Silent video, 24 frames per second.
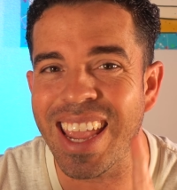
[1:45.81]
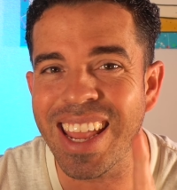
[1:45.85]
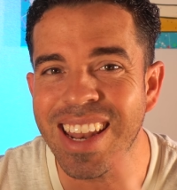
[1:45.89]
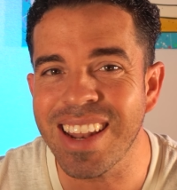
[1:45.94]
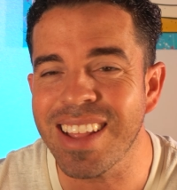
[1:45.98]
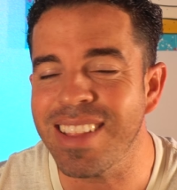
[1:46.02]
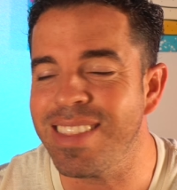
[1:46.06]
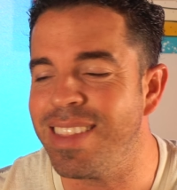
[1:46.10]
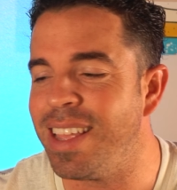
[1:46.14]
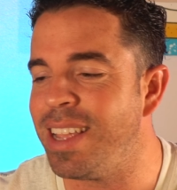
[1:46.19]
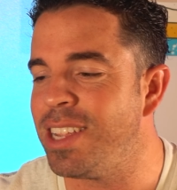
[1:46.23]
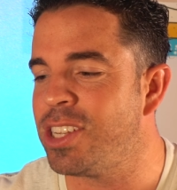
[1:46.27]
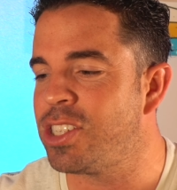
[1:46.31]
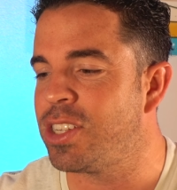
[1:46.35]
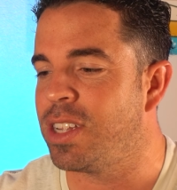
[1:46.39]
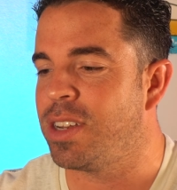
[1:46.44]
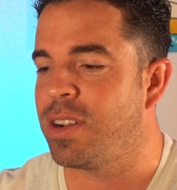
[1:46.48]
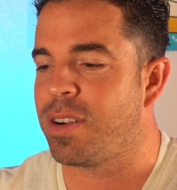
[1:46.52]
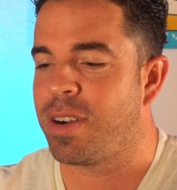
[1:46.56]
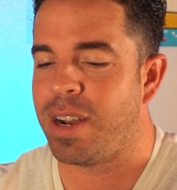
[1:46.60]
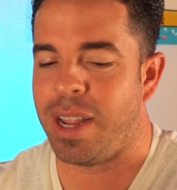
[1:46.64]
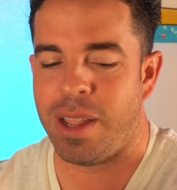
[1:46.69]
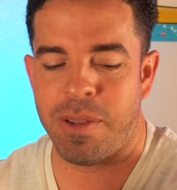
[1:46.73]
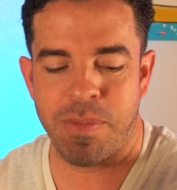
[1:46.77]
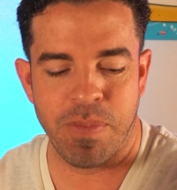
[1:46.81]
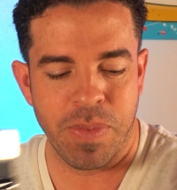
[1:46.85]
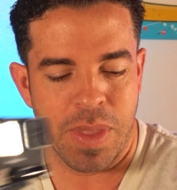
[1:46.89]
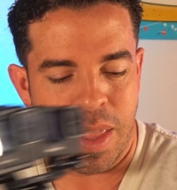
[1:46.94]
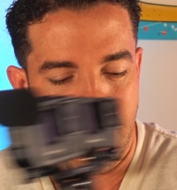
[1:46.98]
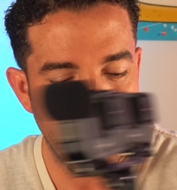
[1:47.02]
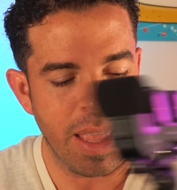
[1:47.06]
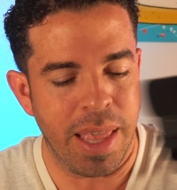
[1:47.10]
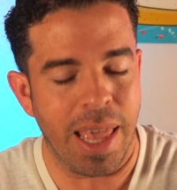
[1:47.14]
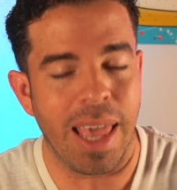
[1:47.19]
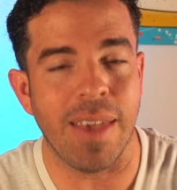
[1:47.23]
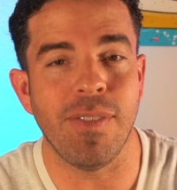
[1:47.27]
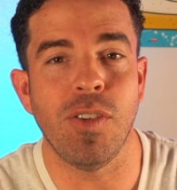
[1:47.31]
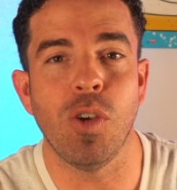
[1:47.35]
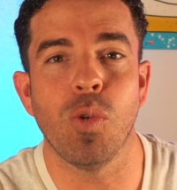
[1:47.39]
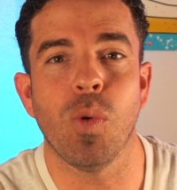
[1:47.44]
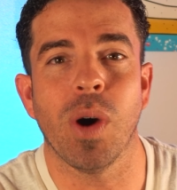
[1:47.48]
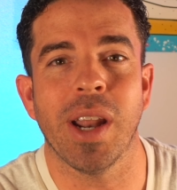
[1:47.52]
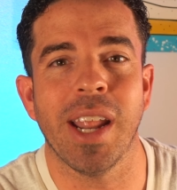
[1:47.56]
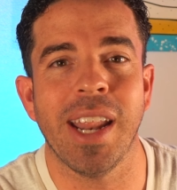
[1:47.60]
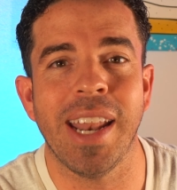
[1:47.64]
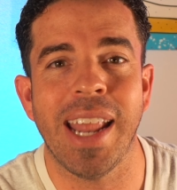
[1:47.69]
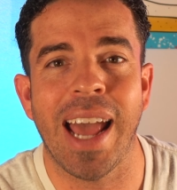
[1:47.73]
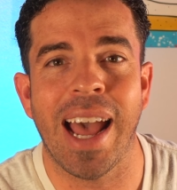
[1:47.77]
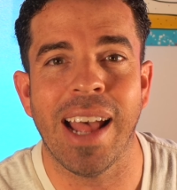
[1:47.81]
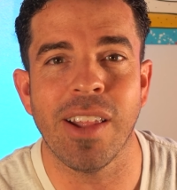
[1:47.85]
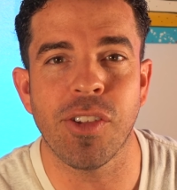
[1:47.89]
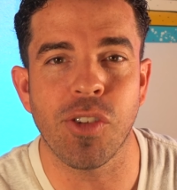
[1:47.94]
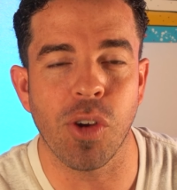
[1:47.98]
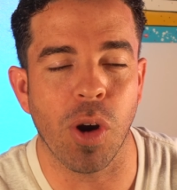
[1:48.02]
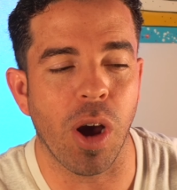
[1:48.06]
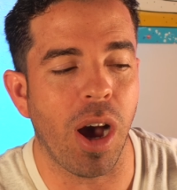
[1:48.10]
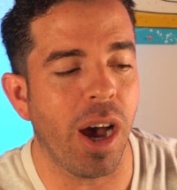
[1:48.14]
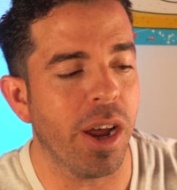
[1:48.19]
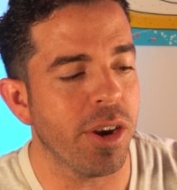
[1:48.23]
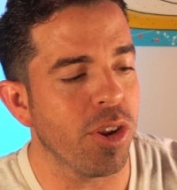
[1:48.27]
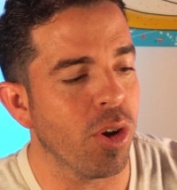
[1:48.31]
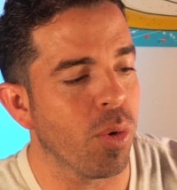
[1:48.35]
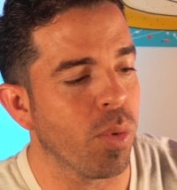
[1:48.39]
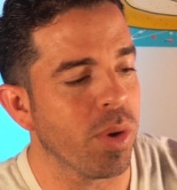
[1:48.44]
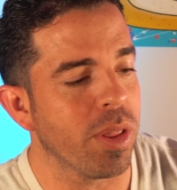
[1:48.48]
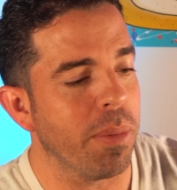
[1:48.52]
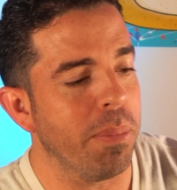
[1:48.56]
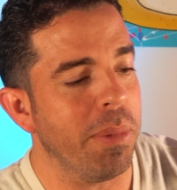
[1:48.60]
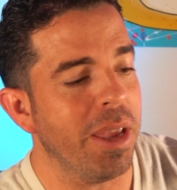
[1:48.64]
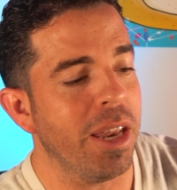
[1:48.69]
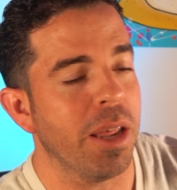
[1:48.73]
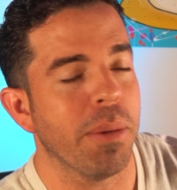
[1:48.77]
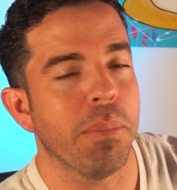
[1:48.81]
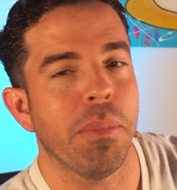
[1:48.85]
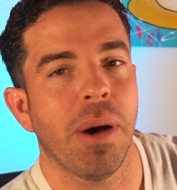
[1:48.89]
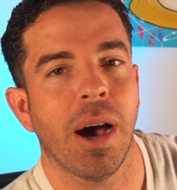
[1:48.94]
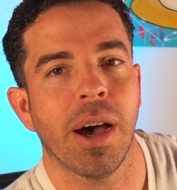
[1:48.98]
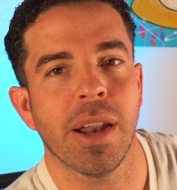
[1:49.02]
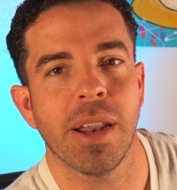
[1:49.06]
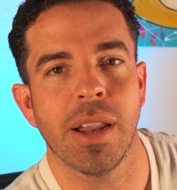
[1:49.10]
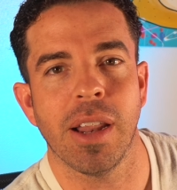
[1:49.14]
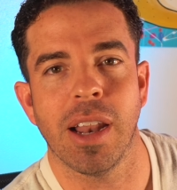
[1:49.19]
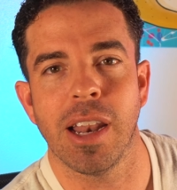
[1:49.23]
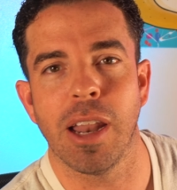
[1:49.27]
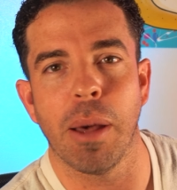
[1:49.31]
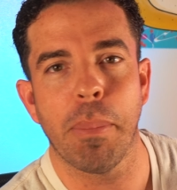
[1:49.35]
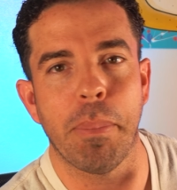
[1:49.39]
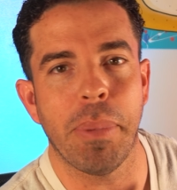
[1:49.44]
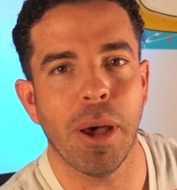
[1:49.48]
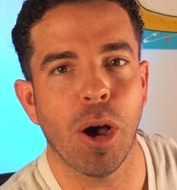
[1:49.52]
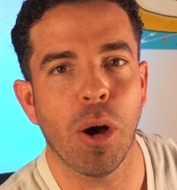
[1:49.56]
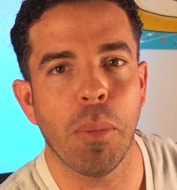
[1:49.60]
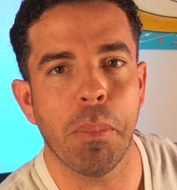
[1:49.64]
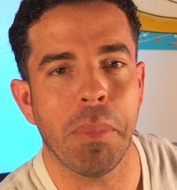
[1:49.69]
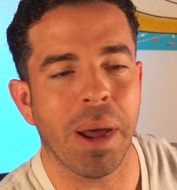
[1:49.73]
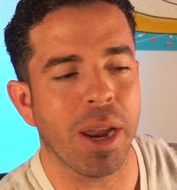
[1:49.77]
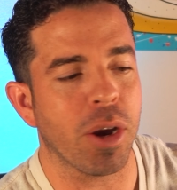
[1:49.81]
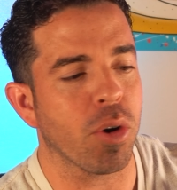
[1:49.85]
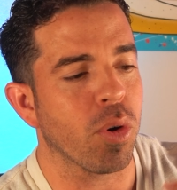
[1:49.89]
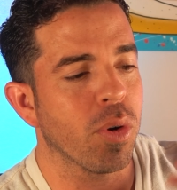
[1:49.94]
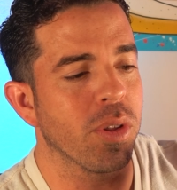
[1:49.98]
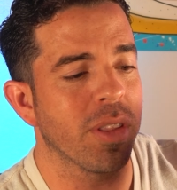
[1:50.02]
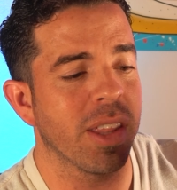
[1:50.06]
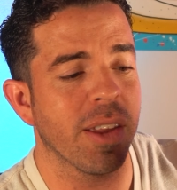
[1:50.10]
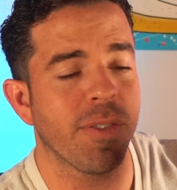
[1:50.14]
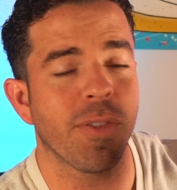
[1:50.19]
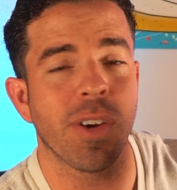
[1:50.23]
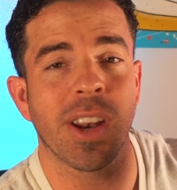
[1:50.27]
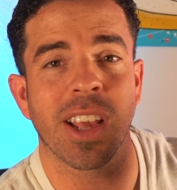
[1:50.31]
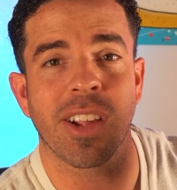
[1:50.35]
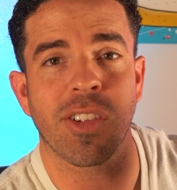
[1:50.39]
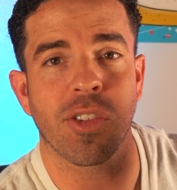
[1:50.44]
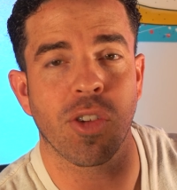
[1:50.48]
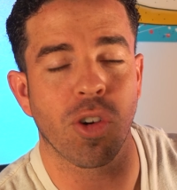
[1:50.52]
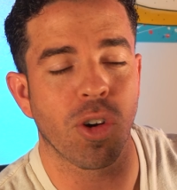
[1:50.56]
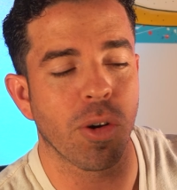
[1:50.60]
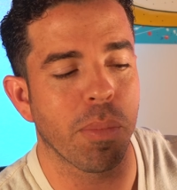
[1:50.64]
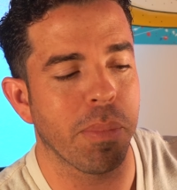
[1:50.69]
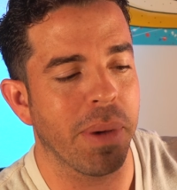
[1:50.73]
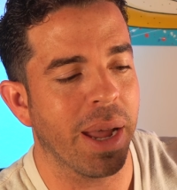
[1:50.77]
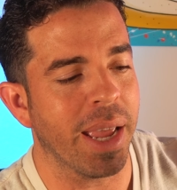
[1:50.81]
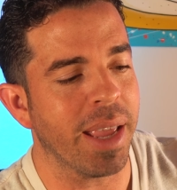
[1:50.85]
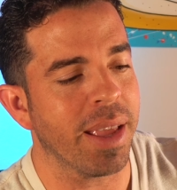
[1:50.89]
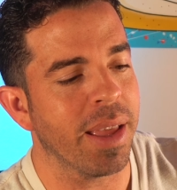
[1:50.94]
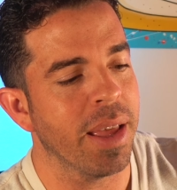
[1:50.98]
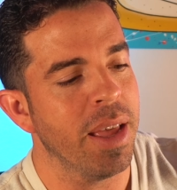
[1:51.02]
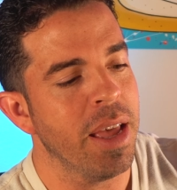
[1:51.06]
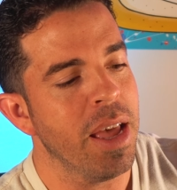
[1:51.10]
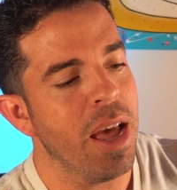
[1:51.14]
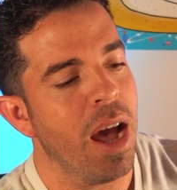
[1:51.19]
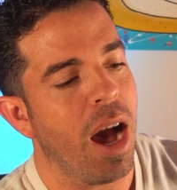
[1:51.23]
In addition, right, if you want to enhance your audio with a media mod, a lapel mic or a different external mic,